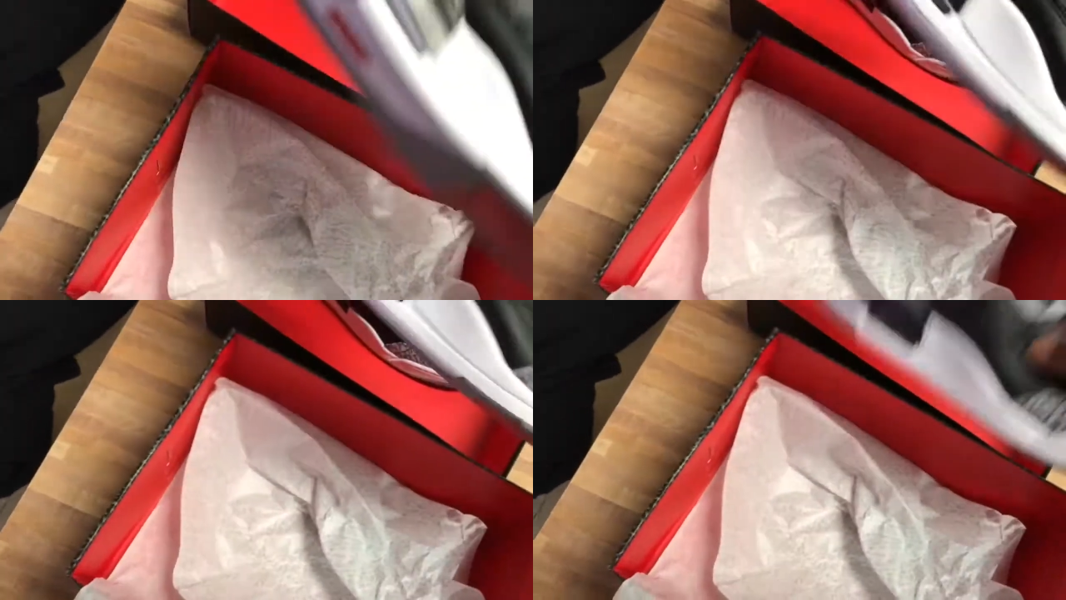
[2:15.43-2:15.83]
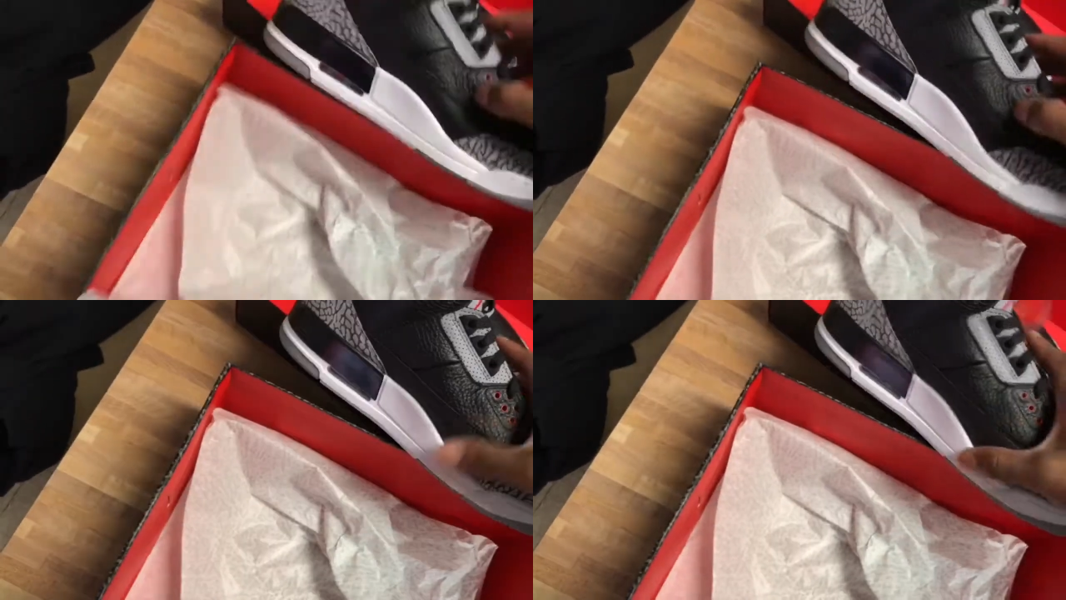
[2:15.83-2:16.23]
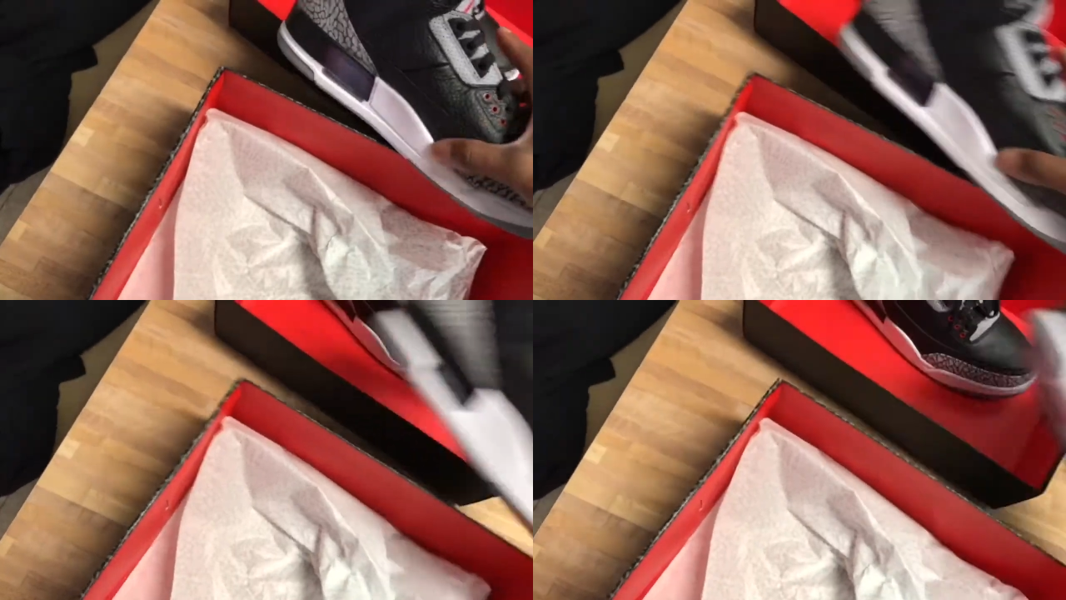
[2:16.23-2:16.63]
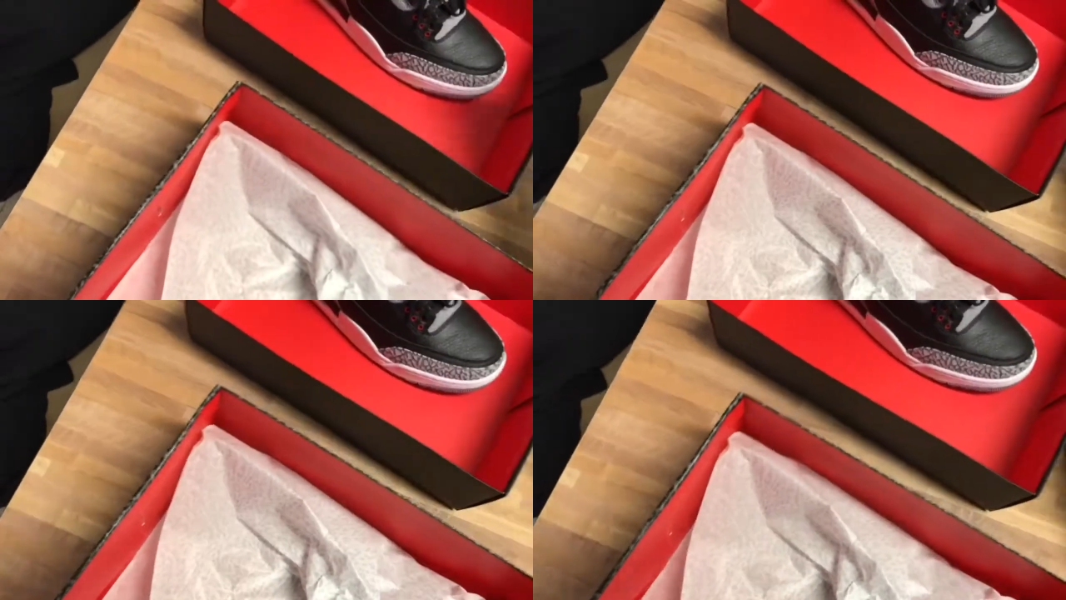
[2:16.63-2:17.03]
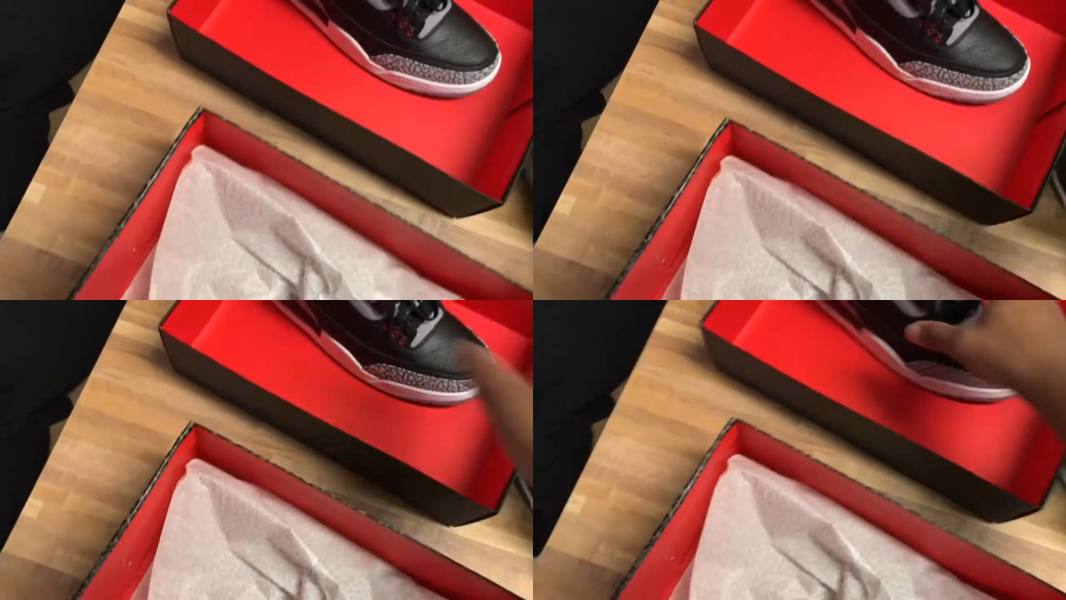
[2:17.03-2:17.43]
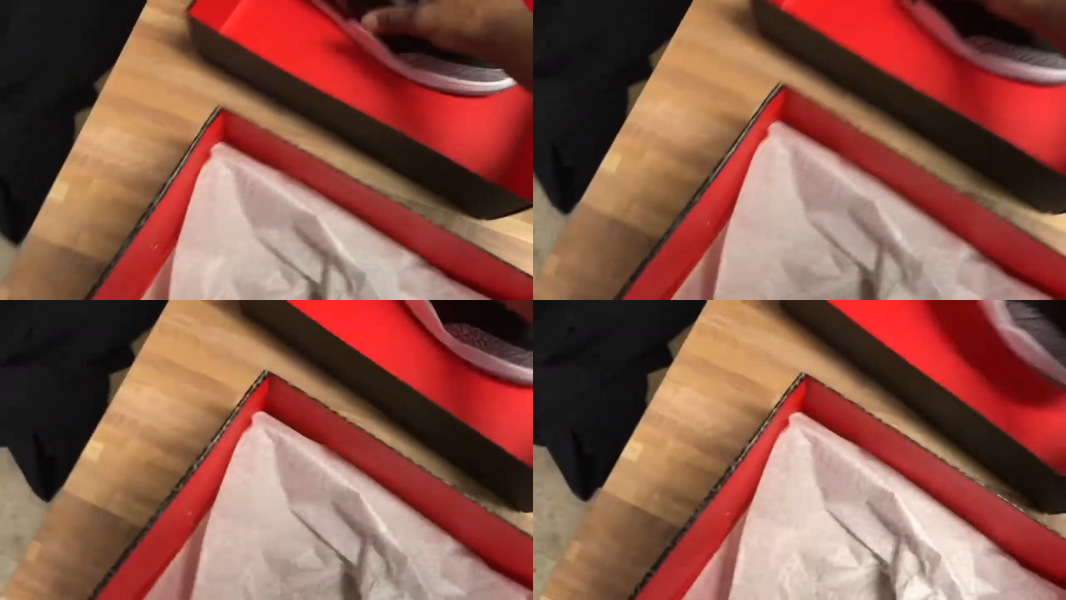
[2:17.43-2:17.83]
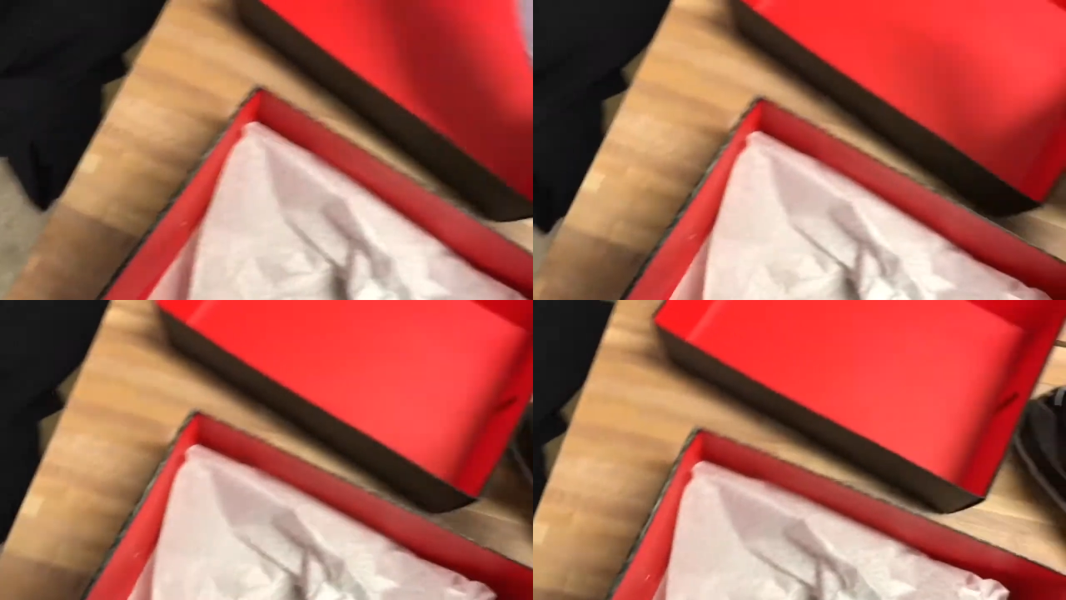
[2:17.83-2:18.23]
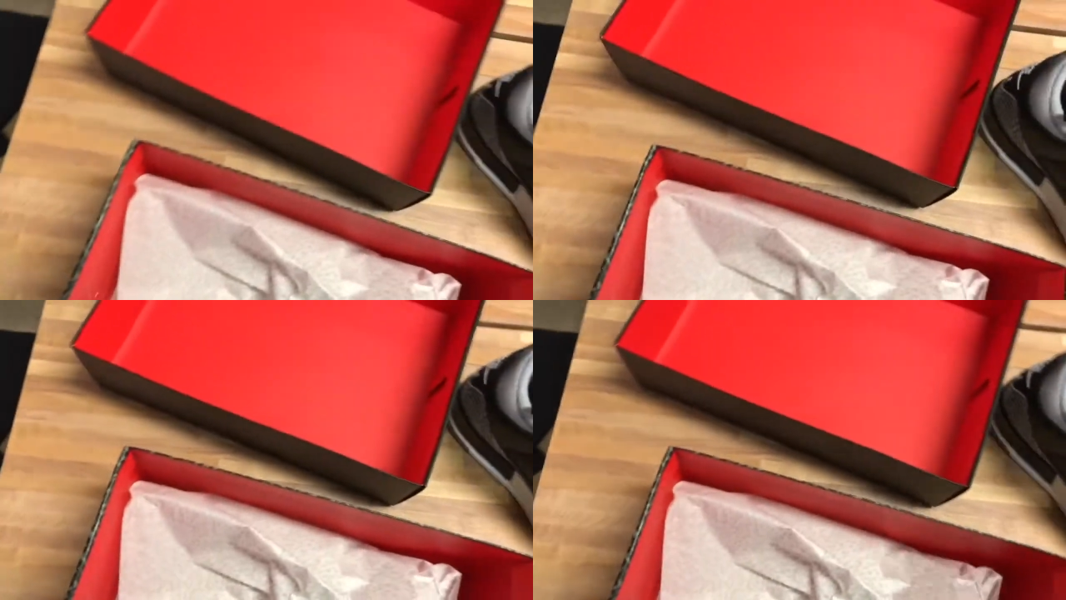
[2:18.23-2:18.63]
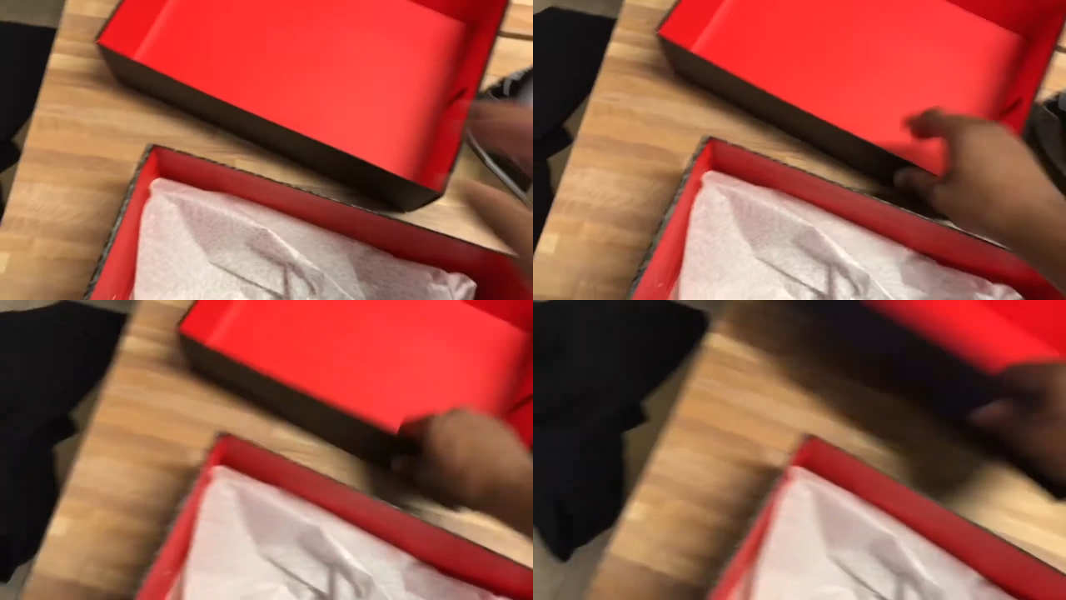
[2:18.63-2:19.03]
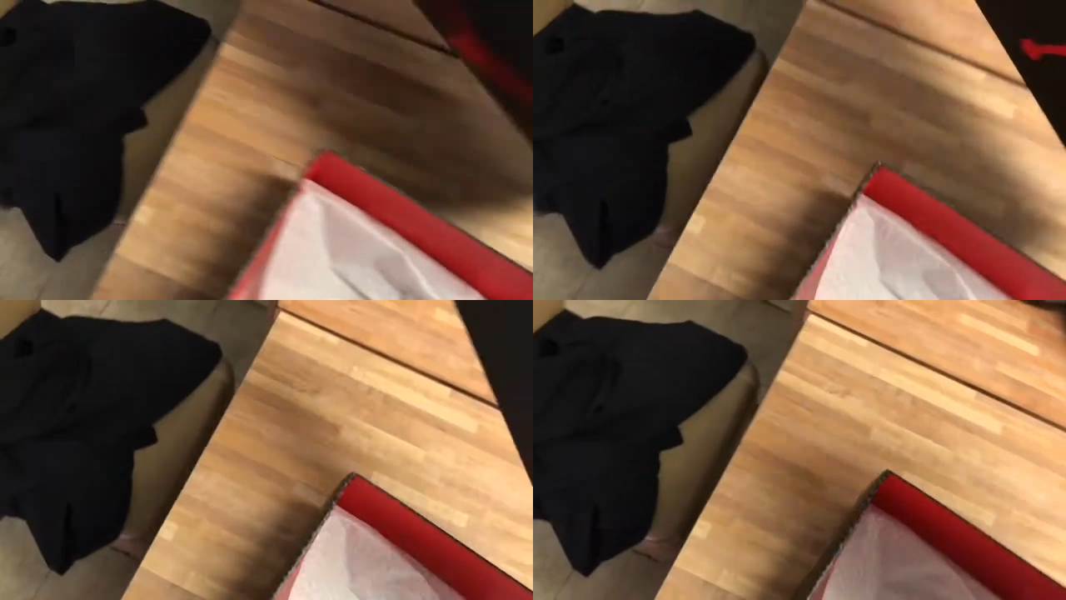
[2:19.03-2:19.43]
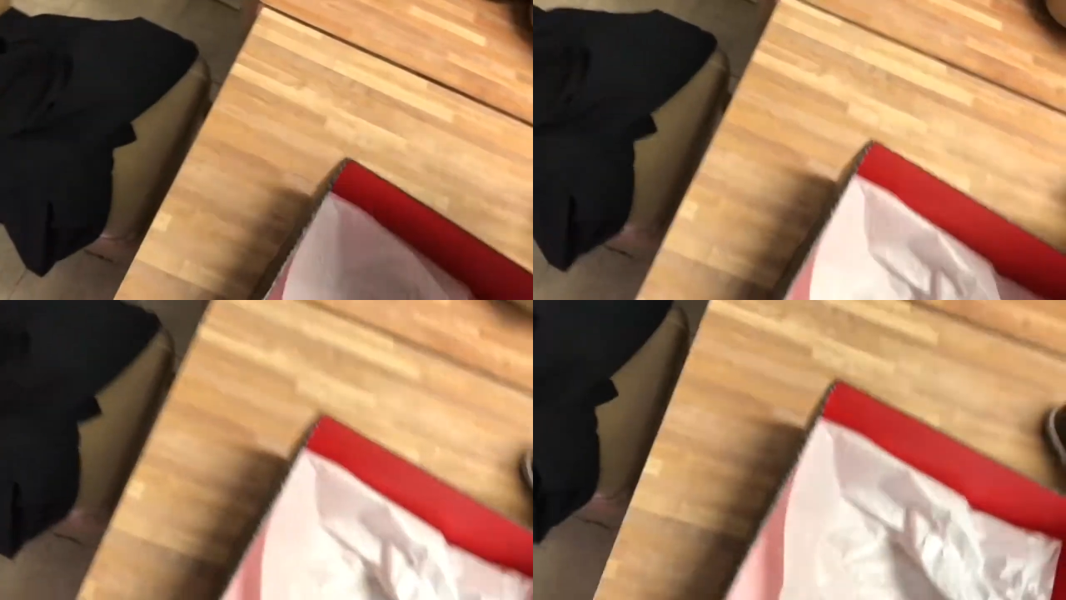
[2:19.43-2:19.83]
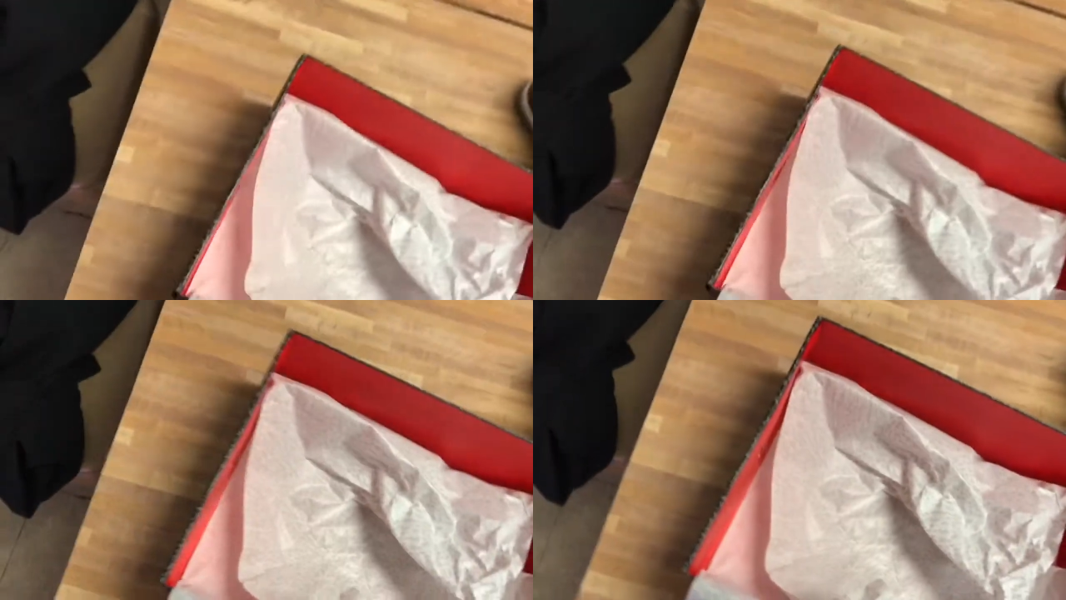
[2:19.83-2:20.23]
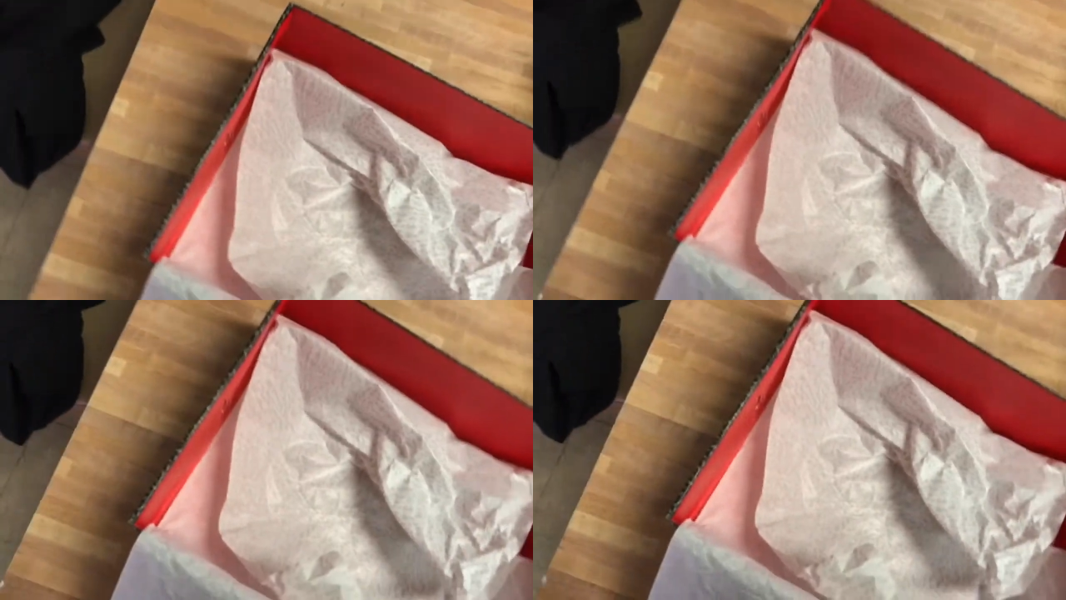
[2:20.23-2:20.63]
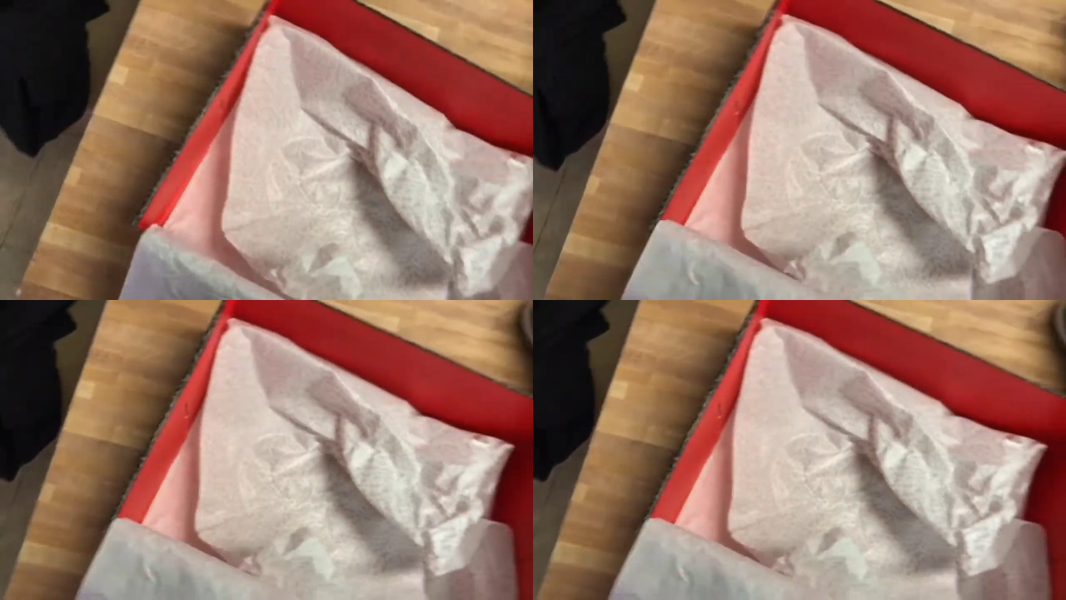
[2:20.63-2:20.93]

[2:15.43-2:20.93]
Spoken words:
[unreadable: no face in view]